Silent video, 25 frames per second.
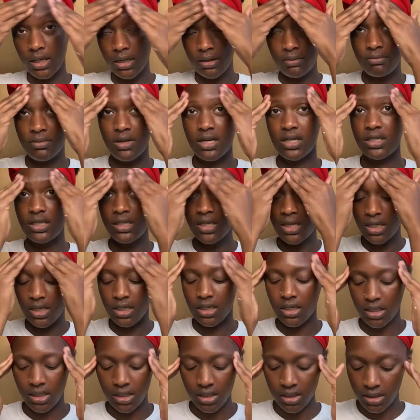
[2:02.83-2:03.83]
my
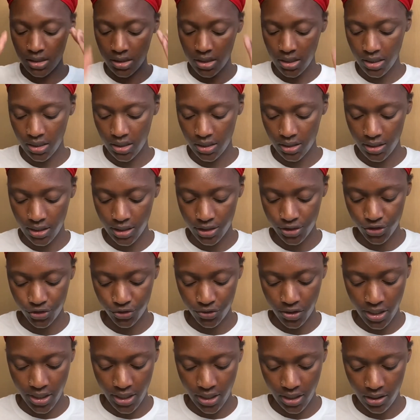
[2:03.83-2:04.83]
skin is not
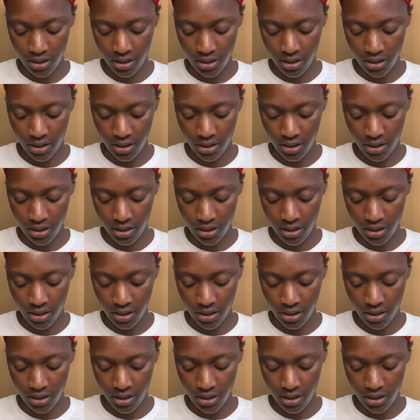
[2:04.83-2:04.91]
dry.